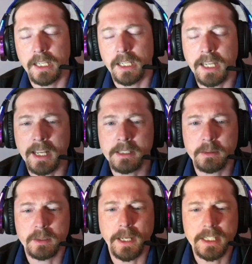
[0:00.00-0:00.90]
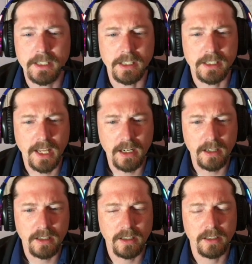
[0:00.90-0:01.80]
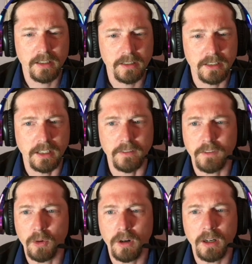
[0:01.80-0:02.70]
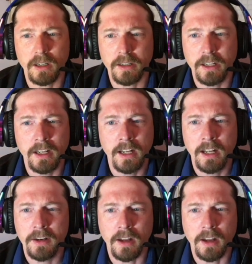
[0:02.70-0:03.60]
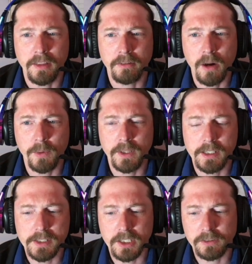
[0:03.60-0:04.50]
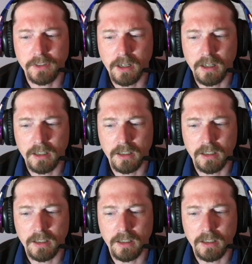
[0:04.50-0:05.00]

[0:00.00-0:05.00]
Gain some space in the center, d4. Nothing wrong with this so far.